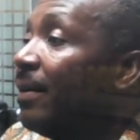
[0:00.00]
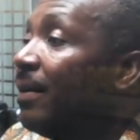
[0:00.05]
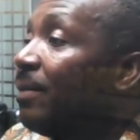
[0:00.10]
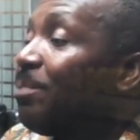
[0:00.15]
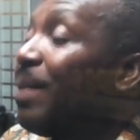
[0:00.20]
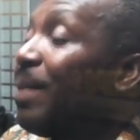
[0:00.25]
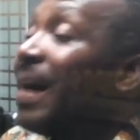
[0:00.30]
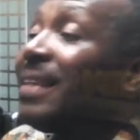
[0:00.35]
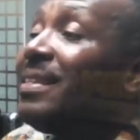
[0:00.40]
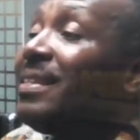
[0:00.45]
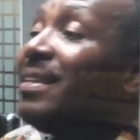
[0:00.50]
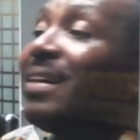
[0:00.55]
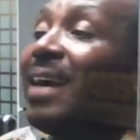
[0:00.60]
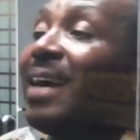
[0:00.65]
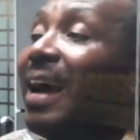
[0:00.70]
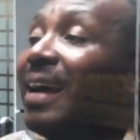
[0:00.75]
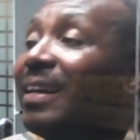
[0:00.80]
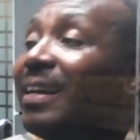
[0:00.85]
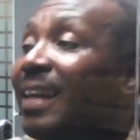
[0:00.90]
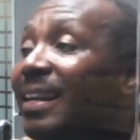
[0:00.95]
Party
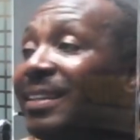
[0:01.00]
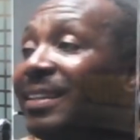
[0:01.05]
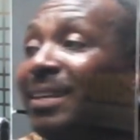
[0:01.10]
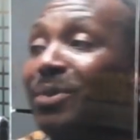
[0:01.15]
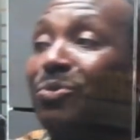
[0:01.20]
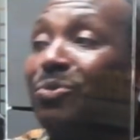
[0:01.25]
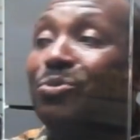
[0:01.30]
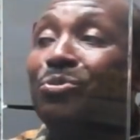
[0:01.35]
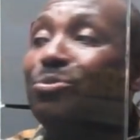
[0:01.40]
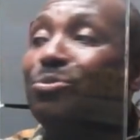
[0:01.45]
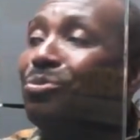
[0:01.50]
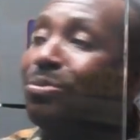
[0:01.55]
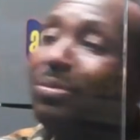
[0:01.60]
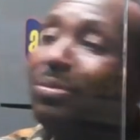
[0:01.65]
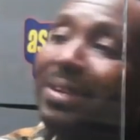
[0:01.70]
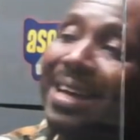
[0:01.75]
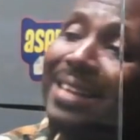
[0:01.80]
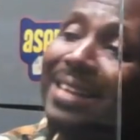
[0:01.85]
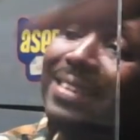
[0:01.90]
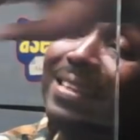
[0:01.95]
card 92,
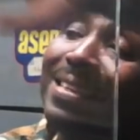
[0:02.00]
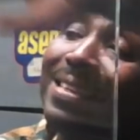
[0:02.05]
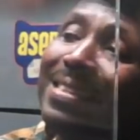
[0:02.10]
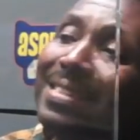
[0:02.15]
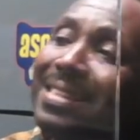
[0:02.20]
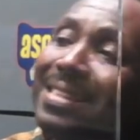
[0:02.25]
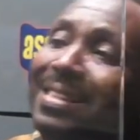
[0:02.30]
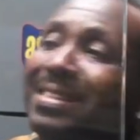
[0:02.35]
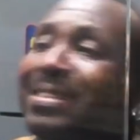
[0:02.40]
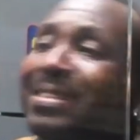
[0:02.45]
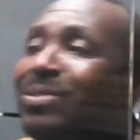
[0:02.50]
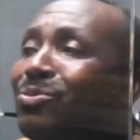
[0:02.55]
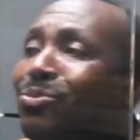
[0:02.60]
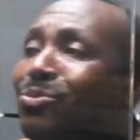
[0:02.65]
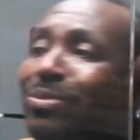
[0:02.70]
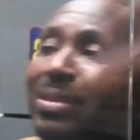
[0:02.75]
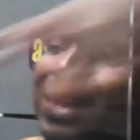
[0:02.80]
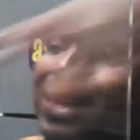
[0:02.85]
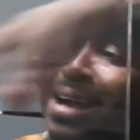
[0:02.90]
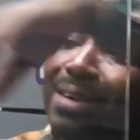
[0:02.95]
96,
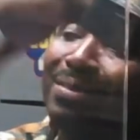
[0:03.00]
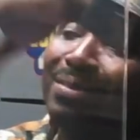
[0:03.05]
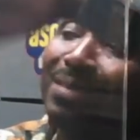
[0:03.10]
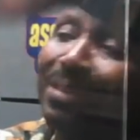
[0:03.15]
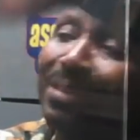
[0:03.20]
2000.